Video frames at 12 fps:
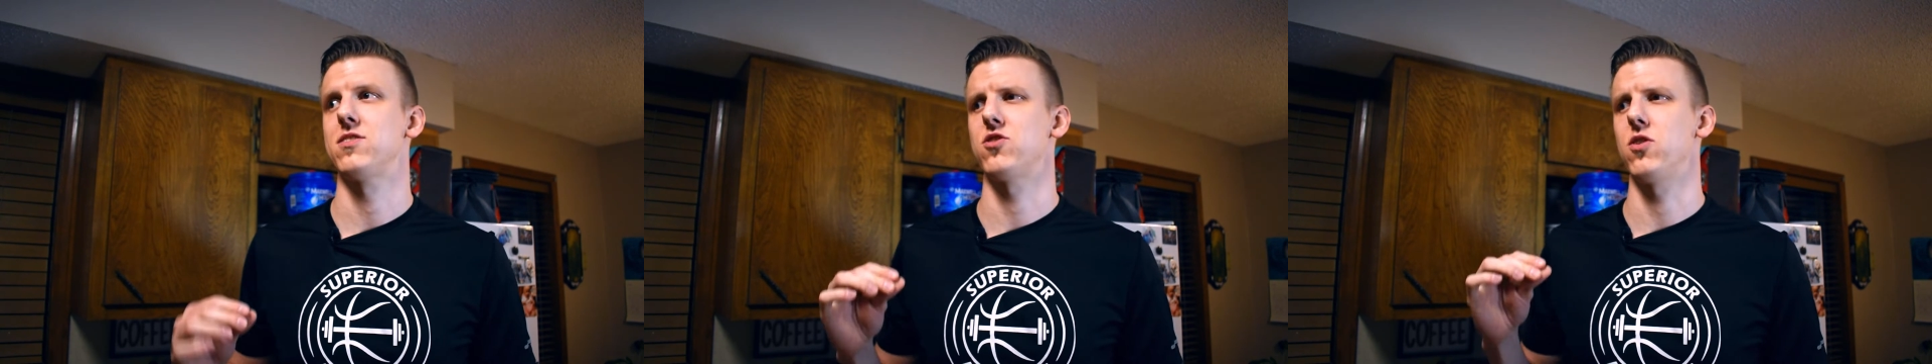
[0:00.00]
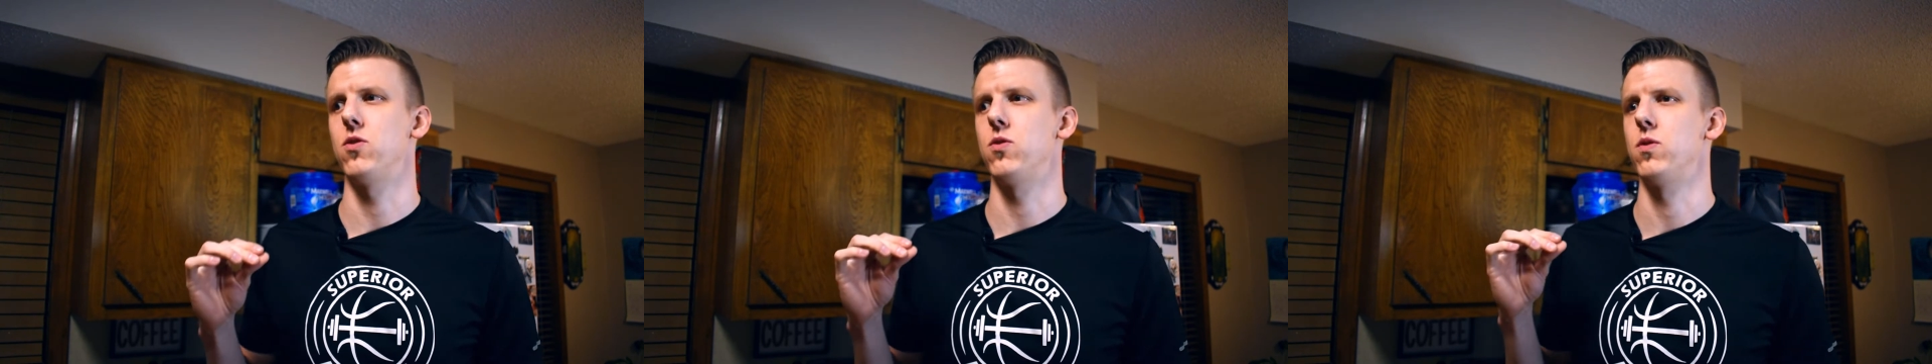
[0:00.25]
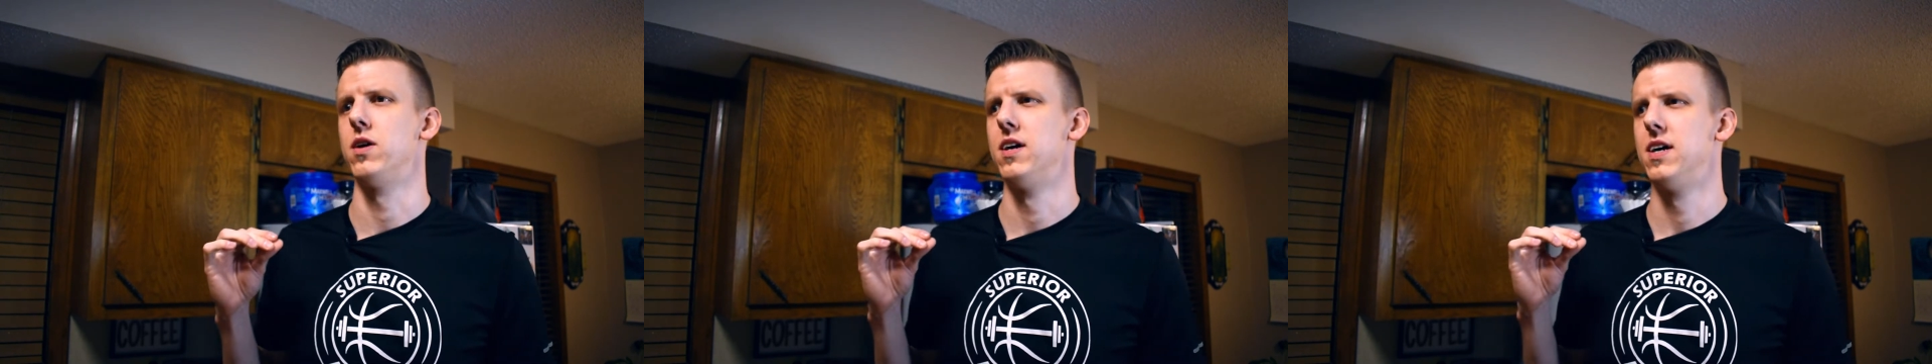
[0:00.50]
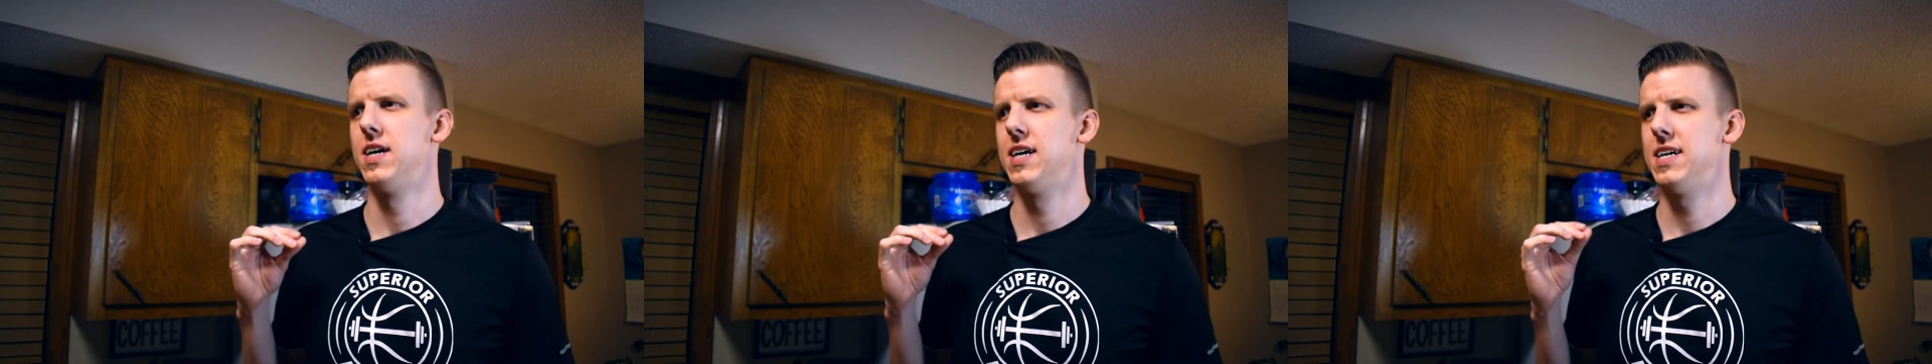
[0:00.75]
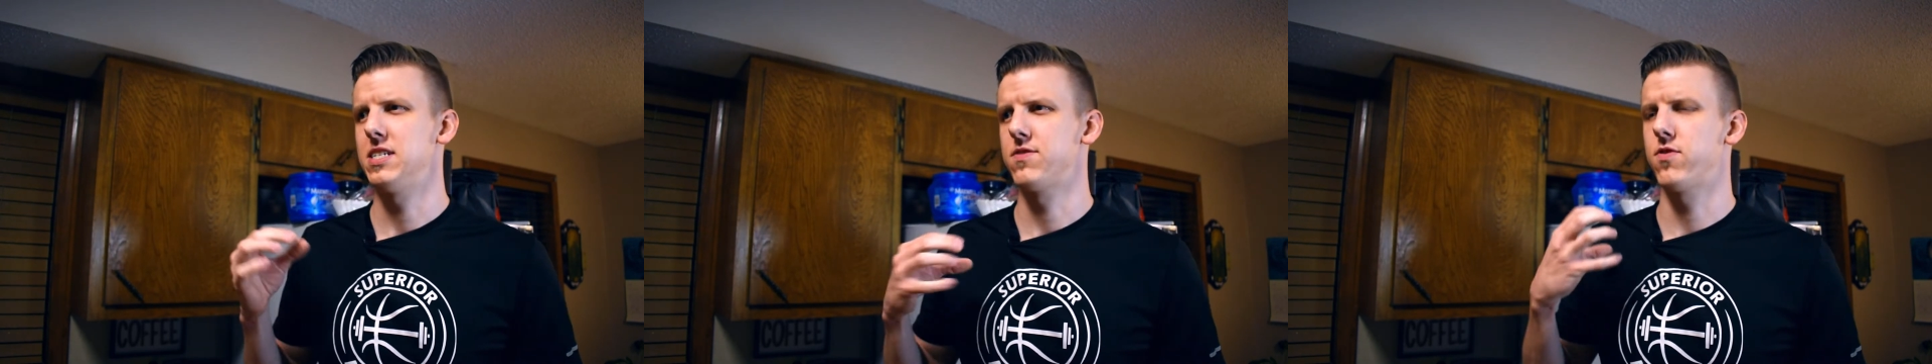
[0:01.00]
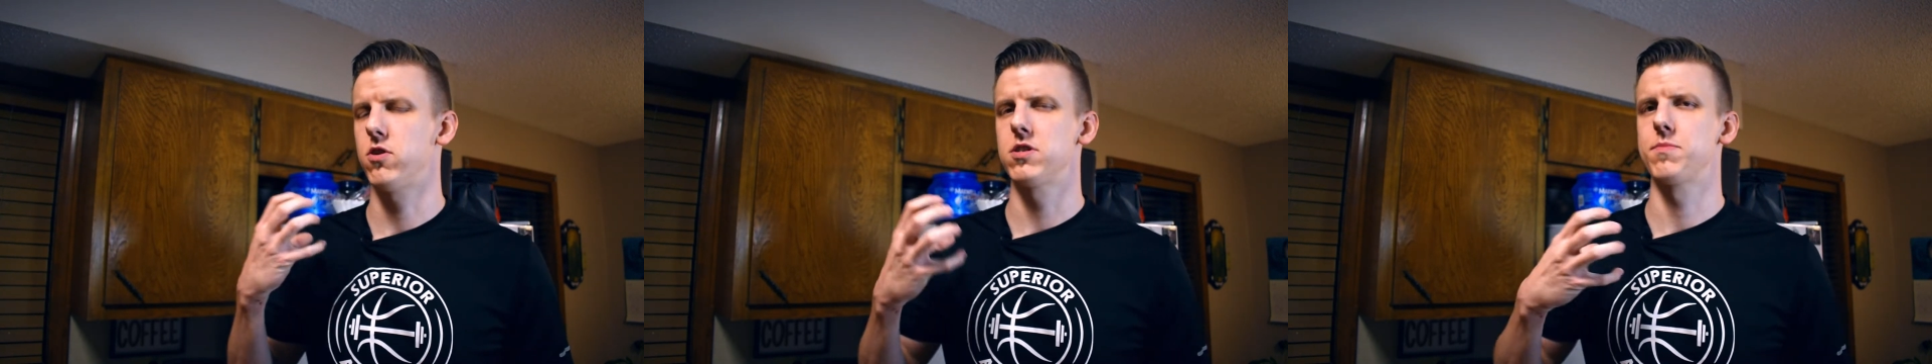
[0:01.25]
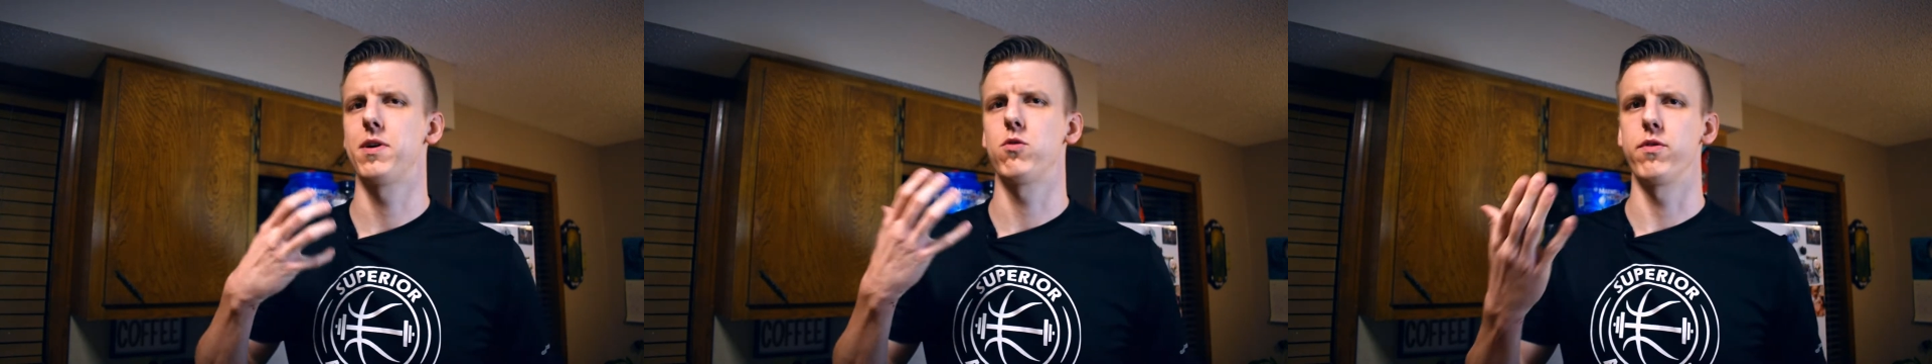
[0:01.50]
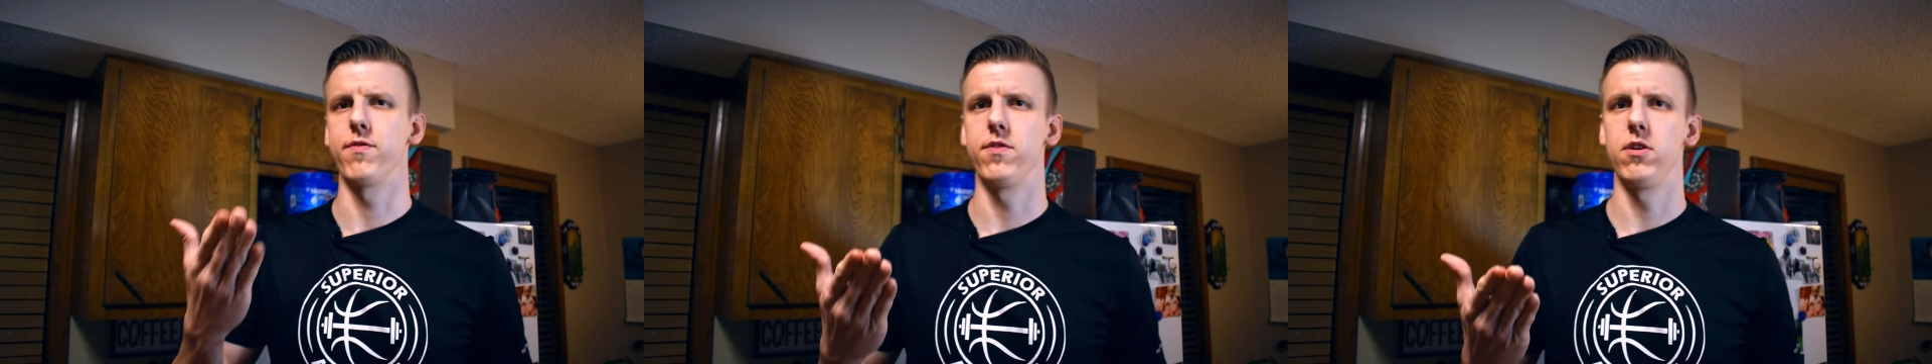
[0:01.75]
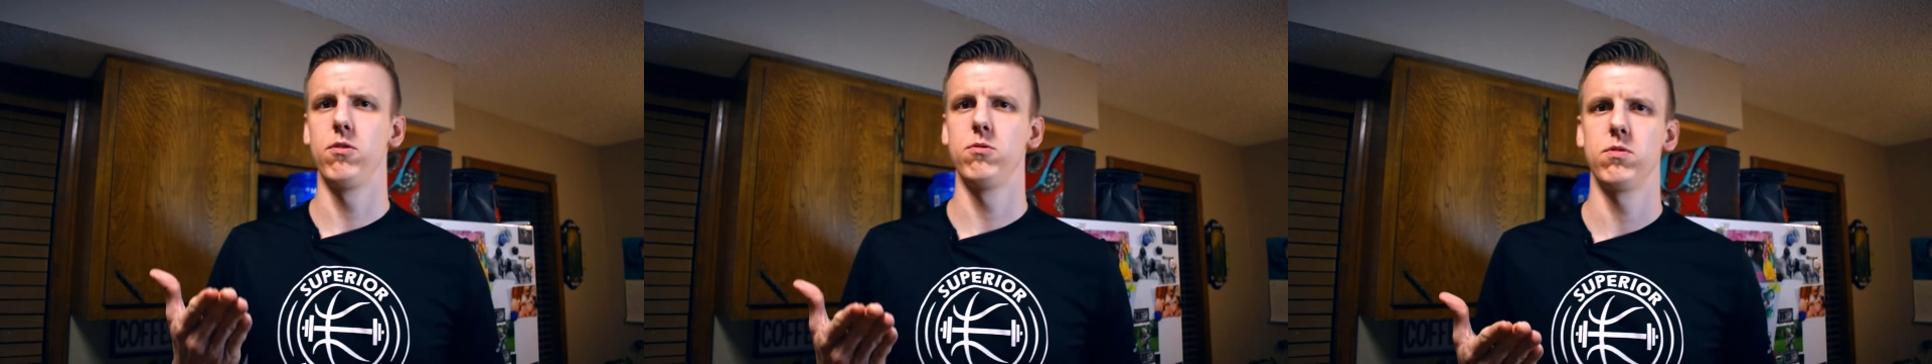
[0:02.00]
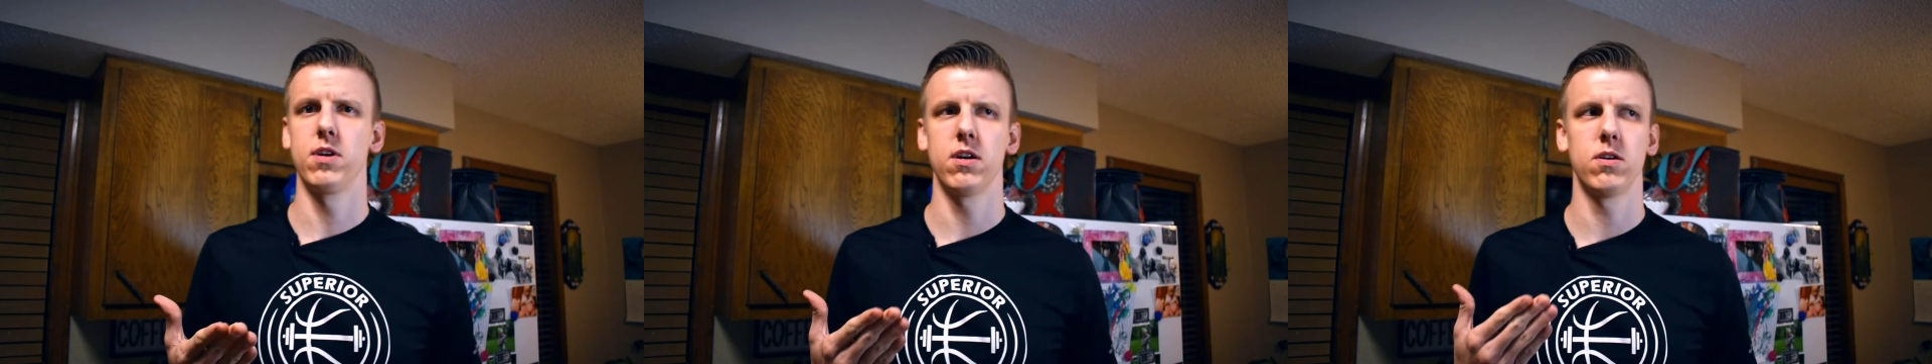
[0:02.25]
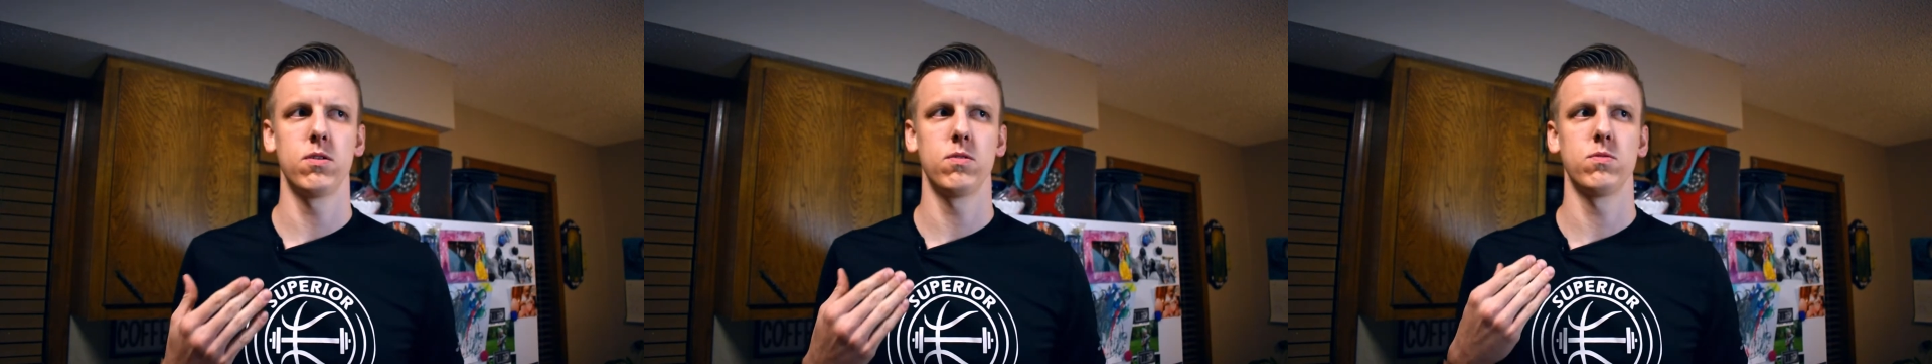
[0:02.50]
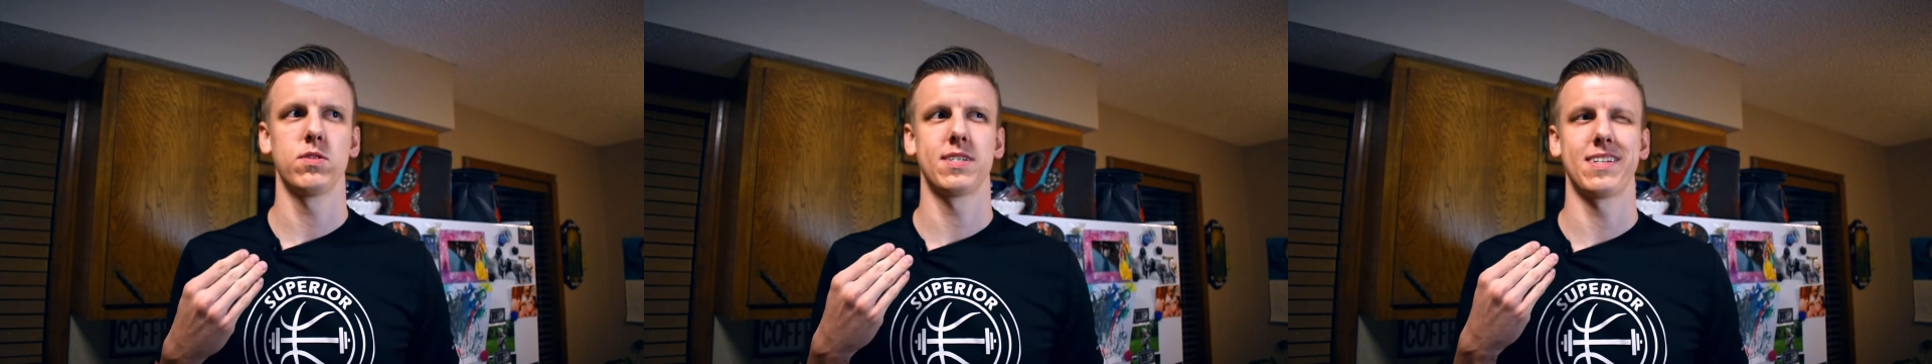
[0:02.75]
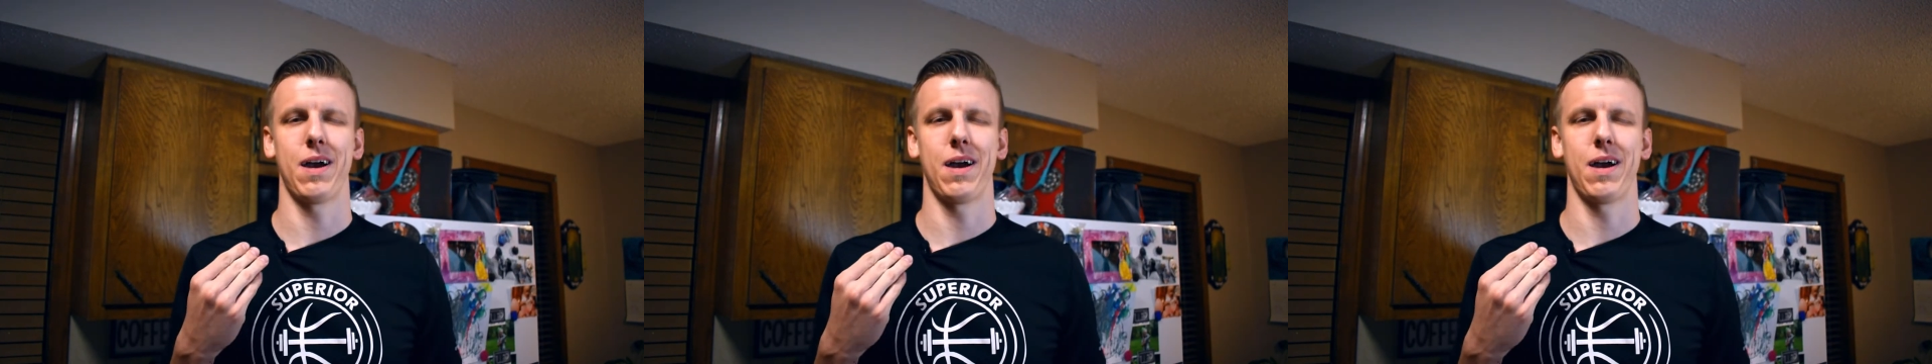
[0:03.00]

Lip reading: So as far as my review goes,